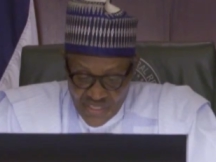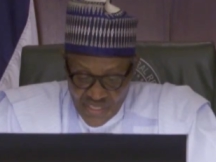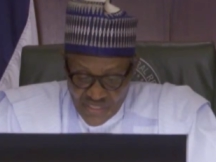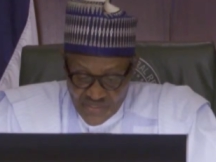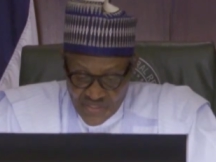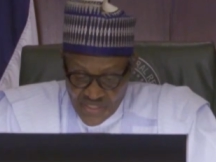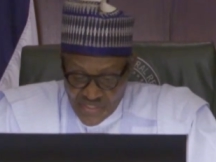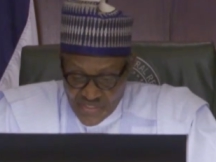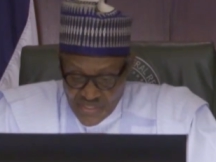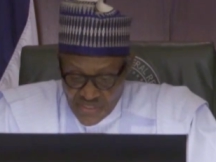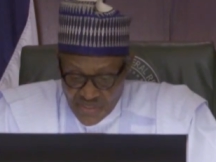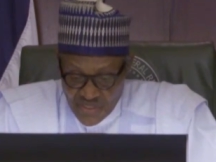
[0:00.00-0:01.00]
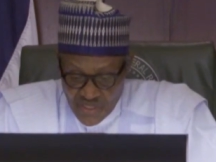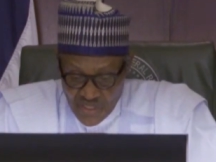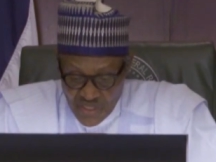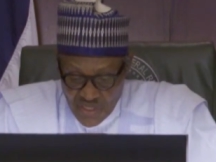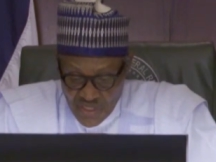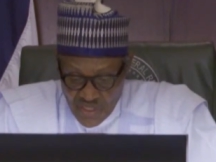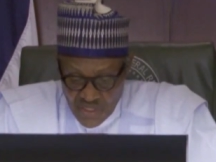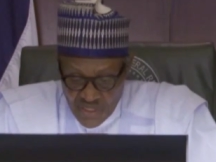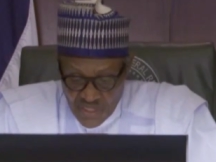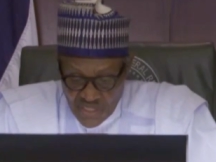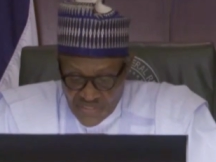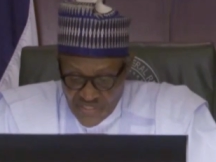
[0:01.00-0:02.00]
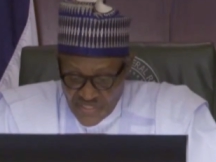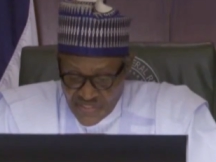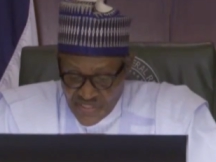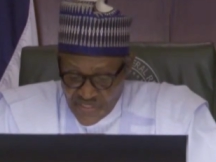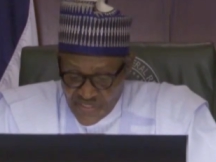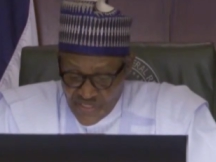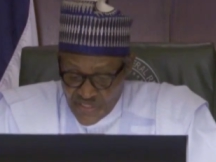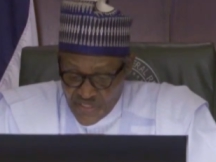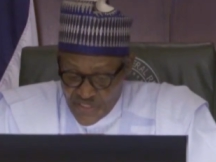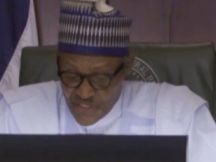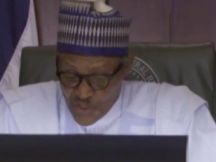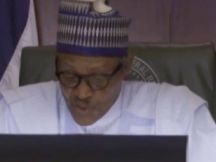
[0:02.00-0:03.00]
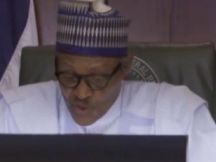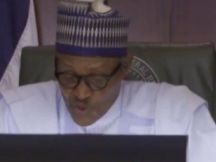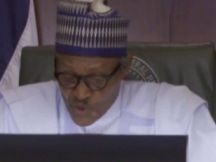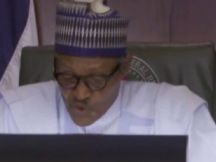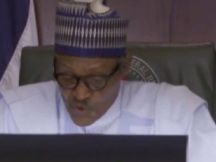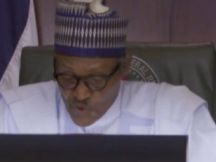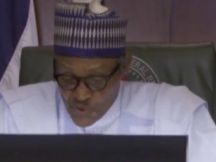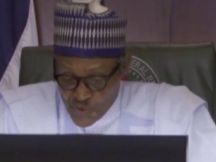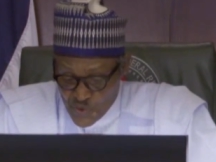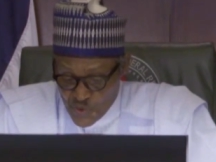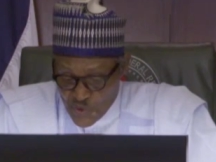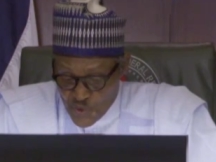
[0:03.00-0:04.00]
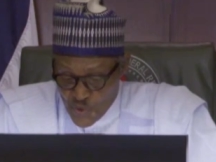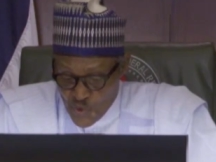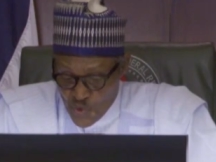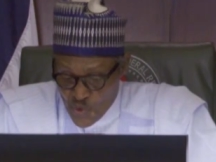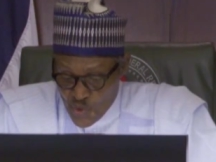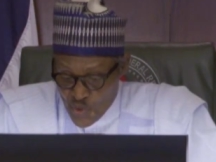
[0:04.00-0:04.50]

and the result and the resultant social